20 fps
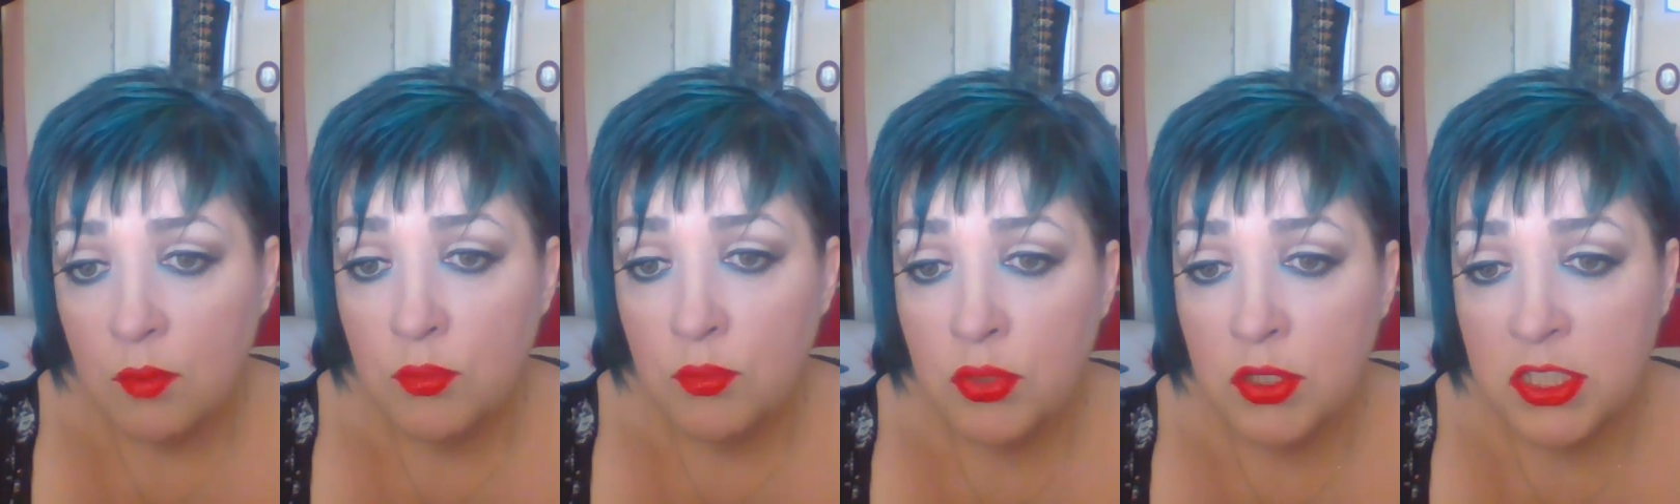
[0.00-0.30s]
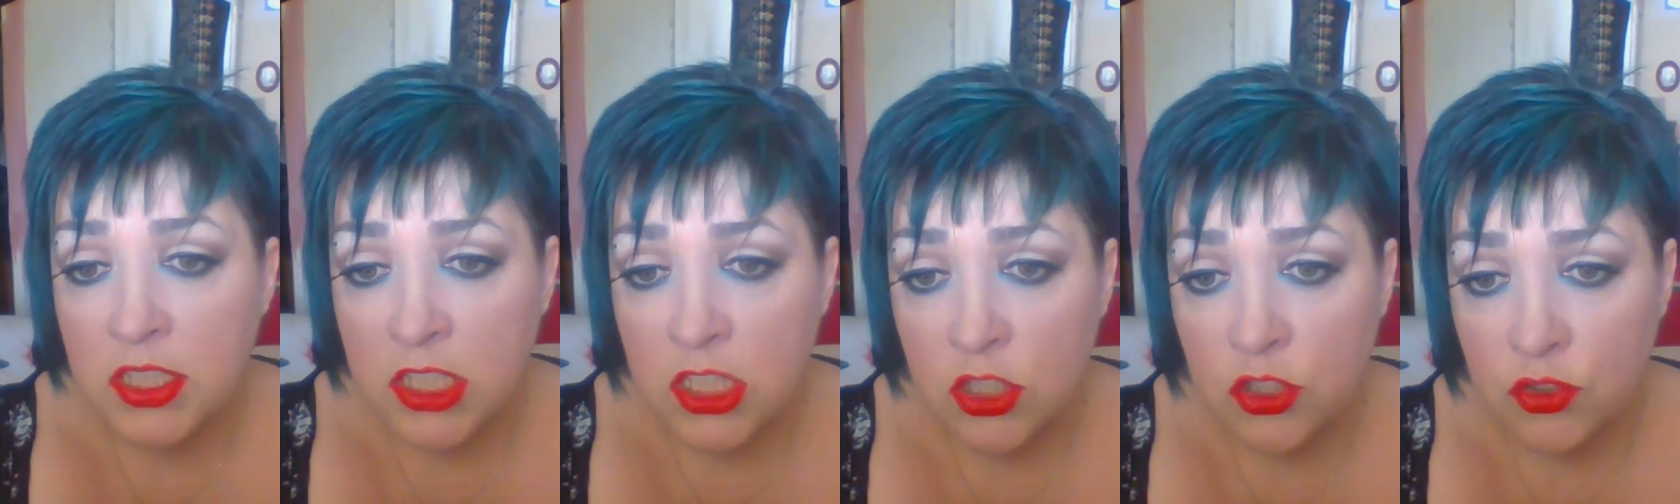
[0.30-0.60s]

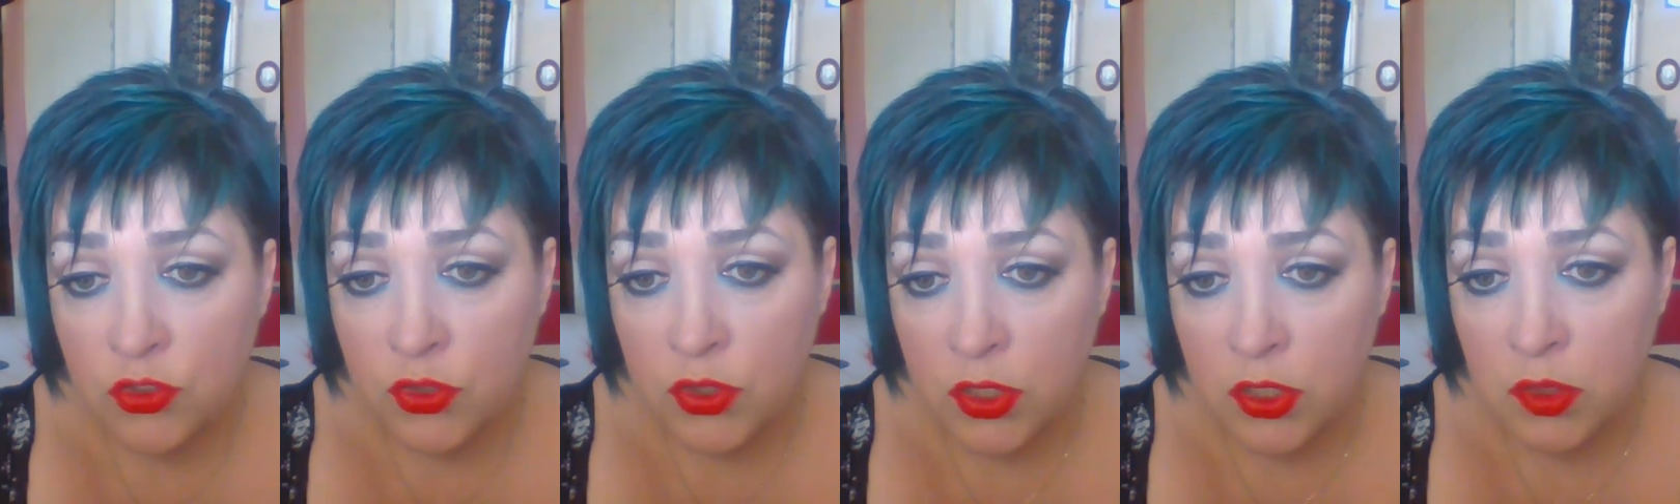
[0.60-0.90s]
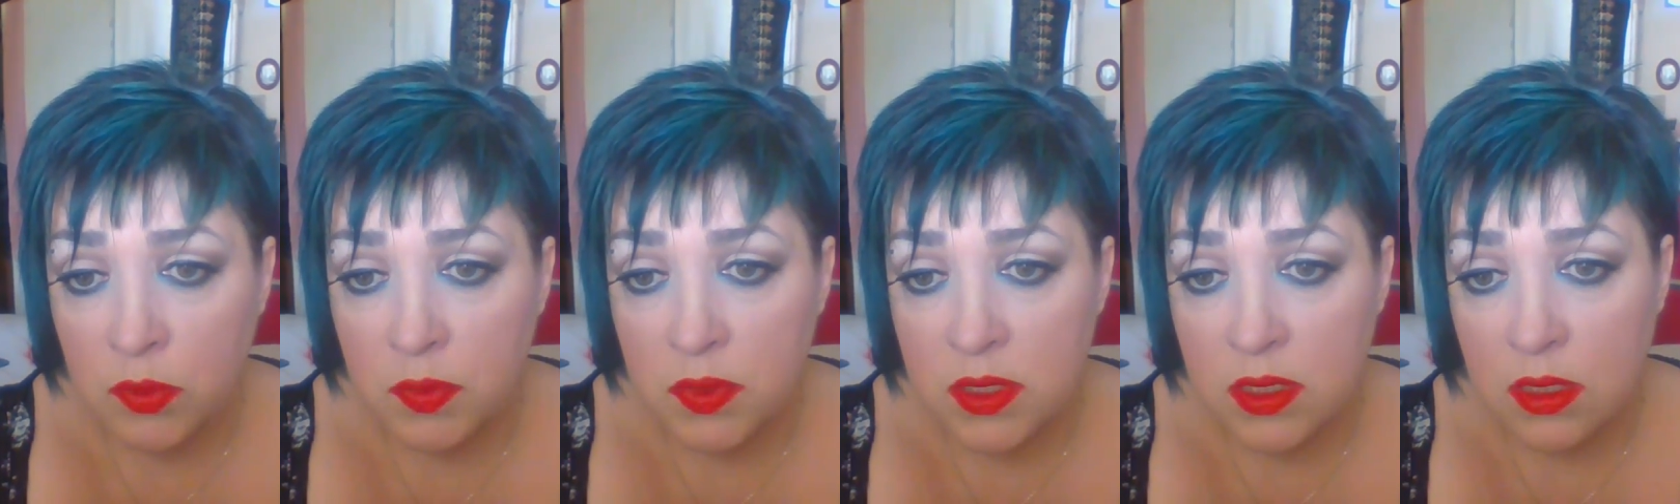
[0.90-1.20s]
British
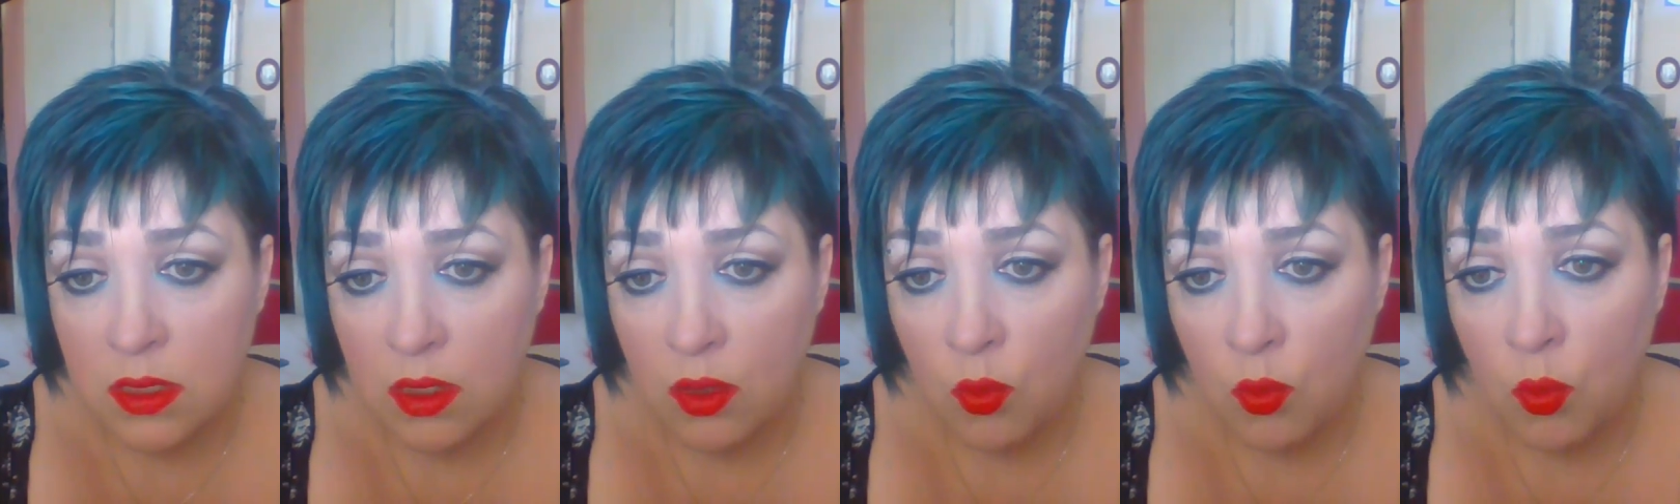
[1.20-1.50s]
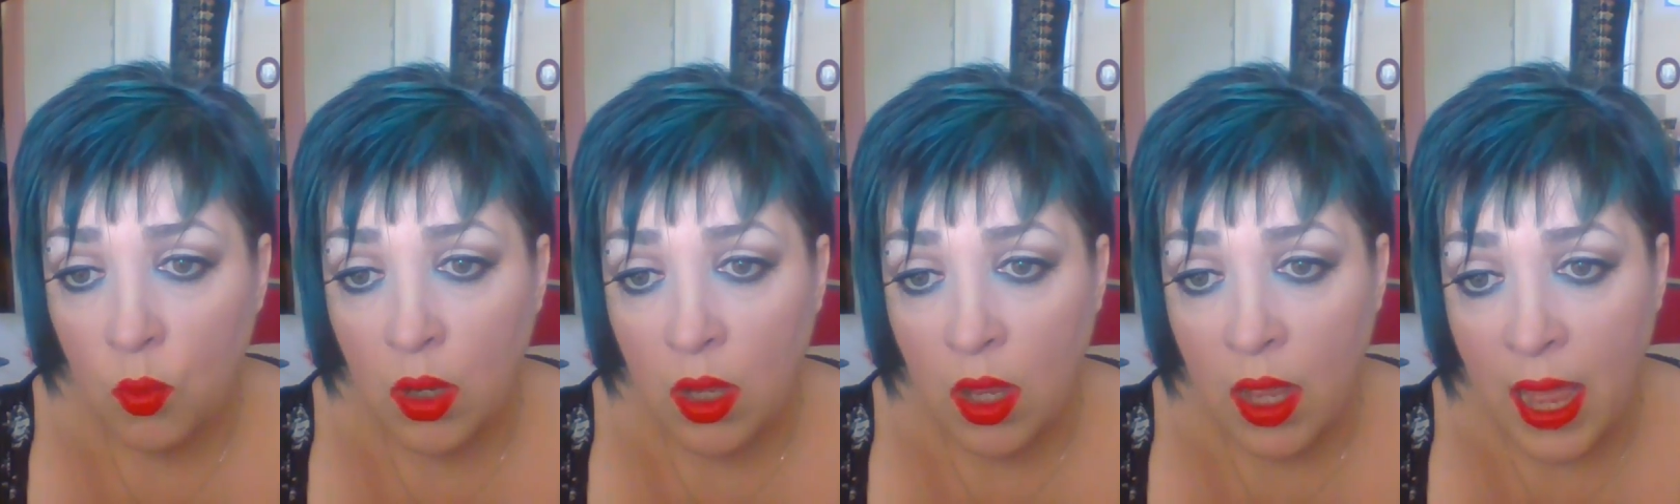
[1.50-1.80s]
troops
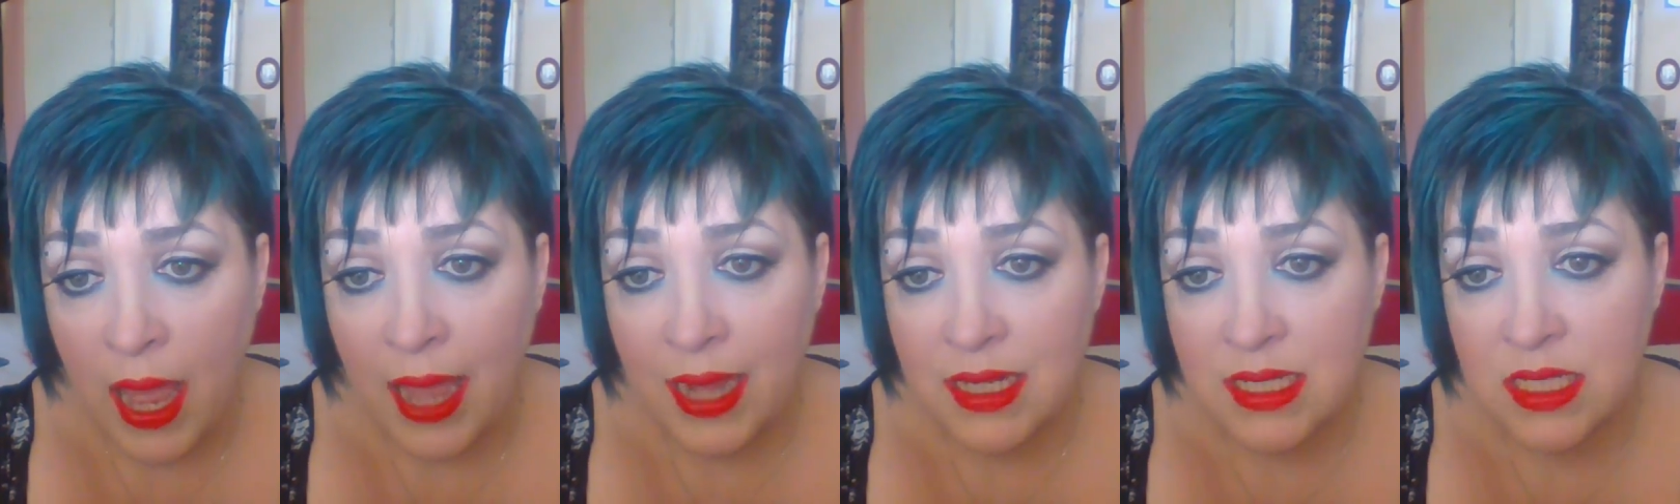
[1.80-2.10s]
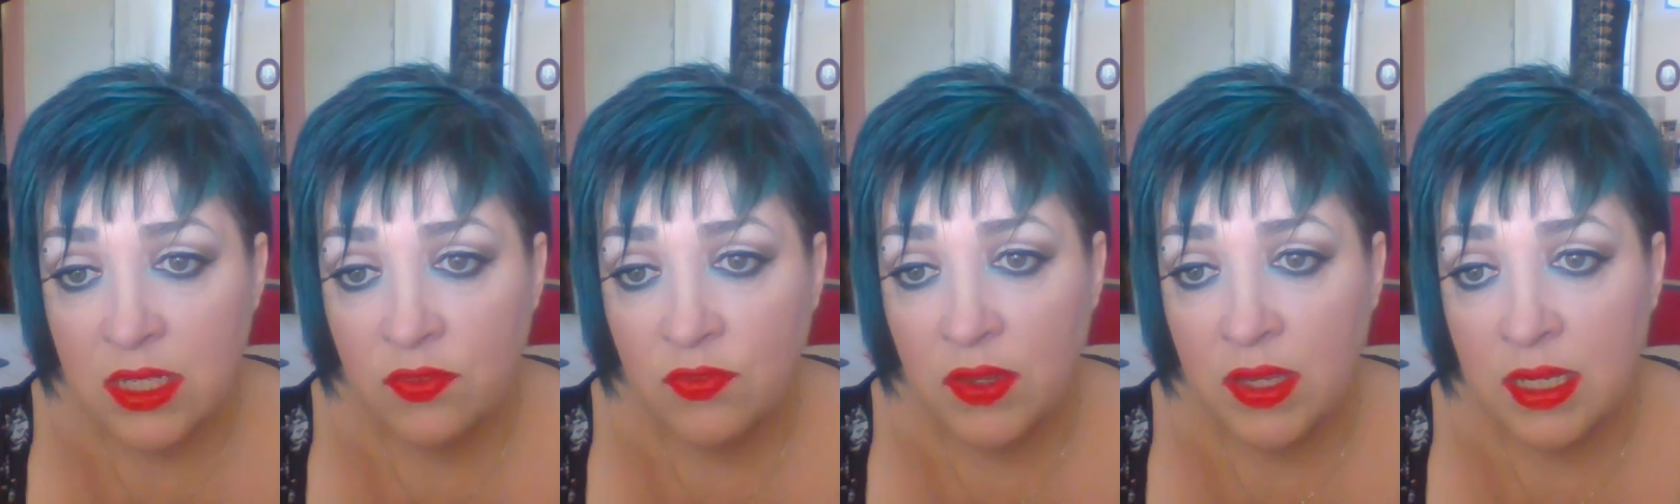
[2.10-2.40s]
were
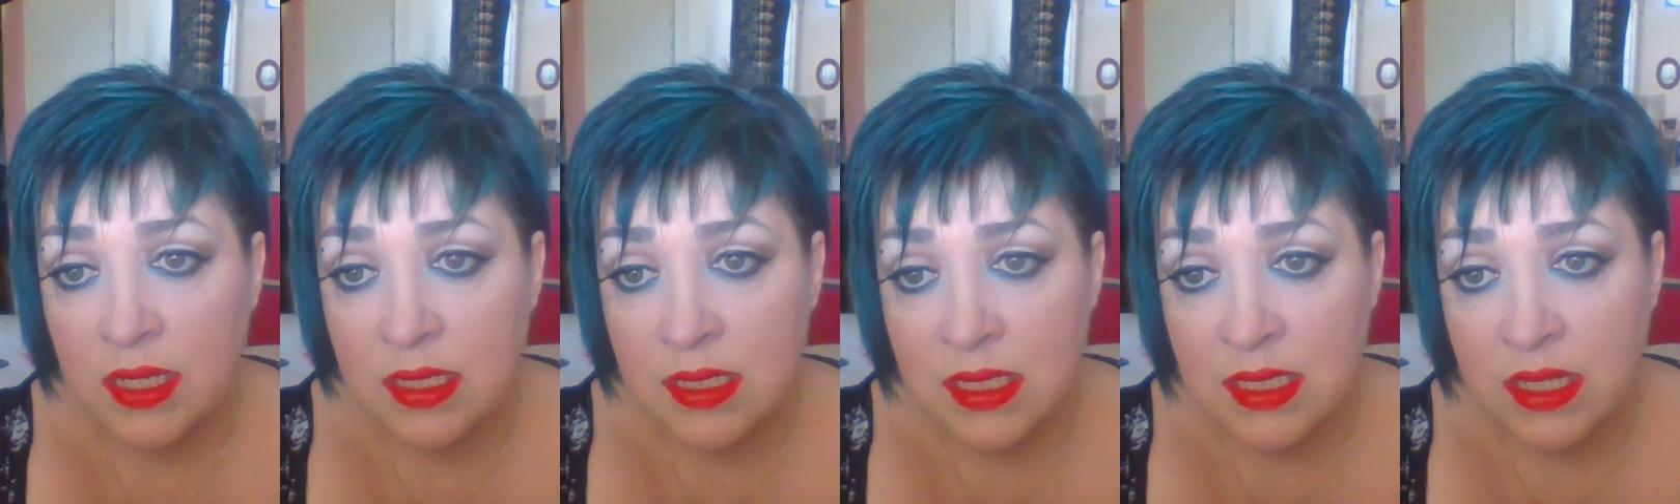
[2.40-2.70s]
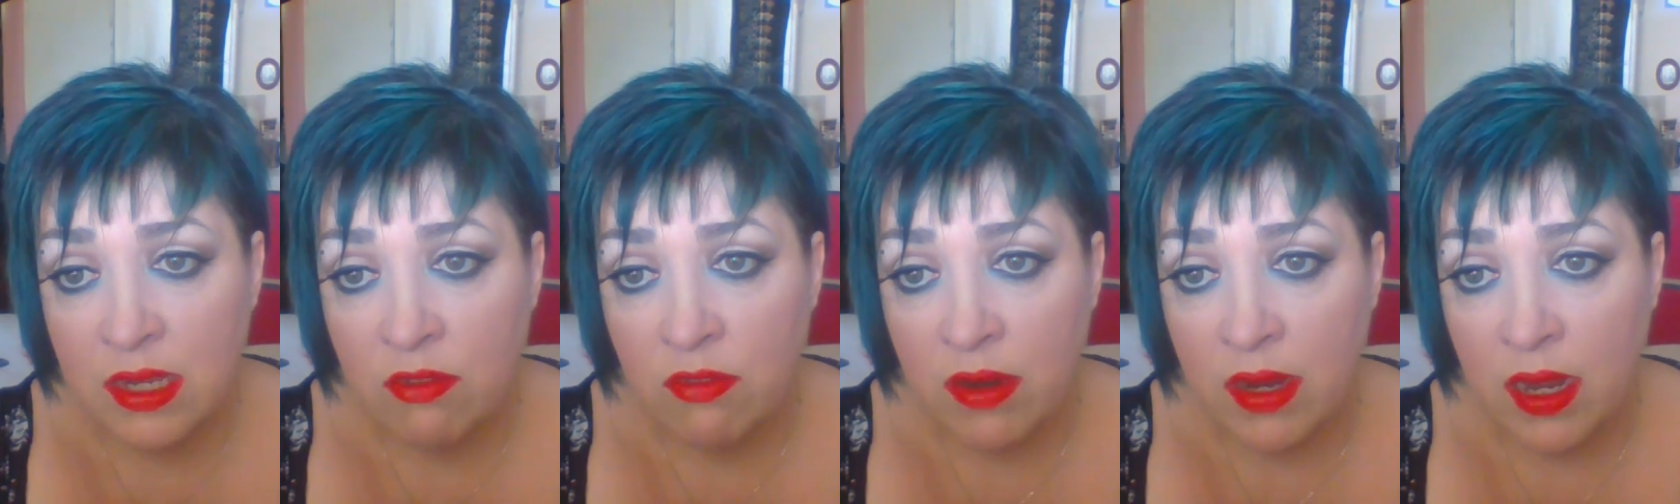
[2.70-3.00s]
active in
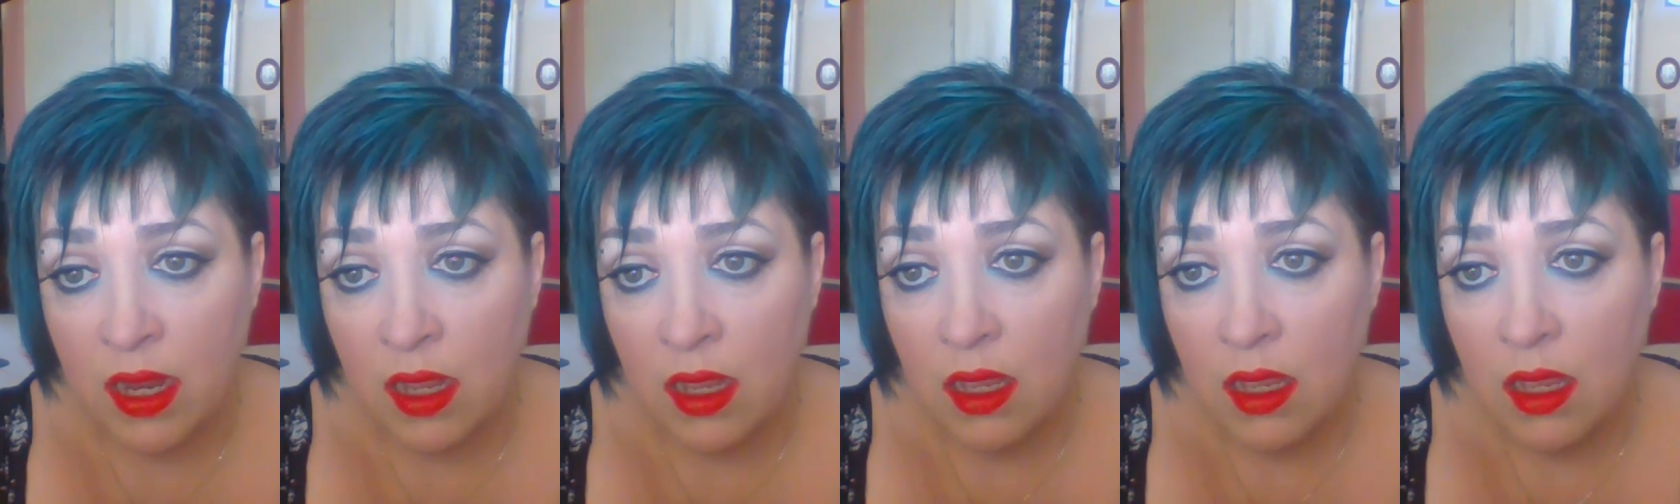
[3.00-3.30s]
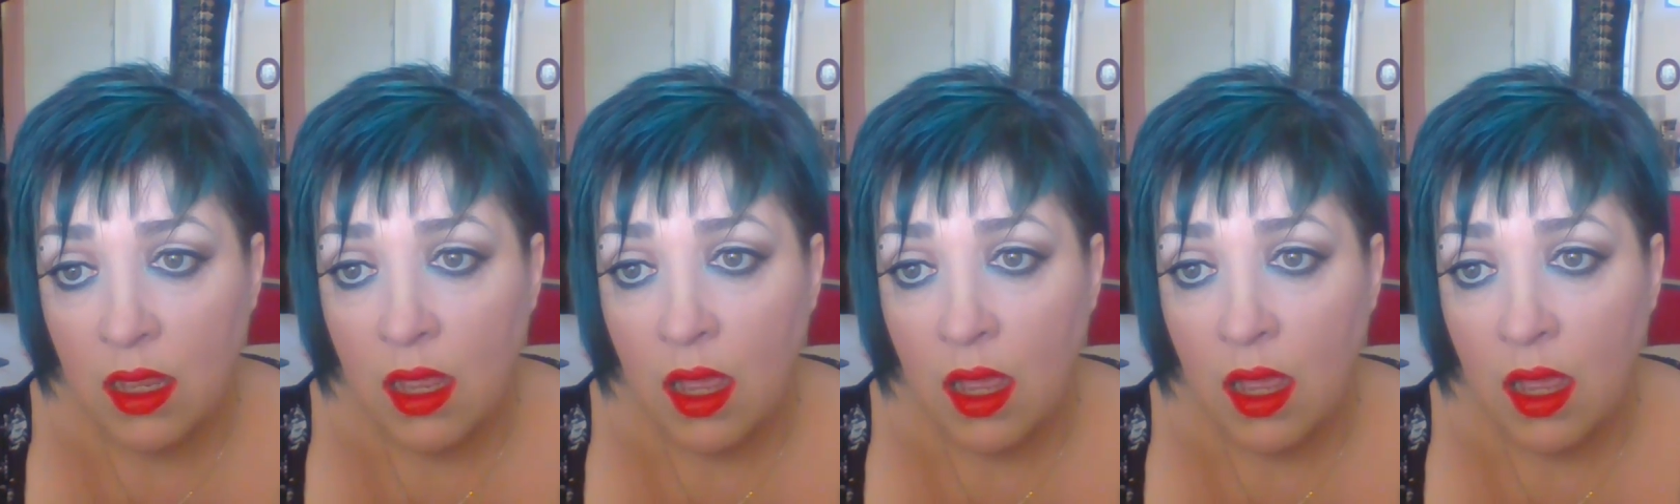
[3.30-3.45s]
Syria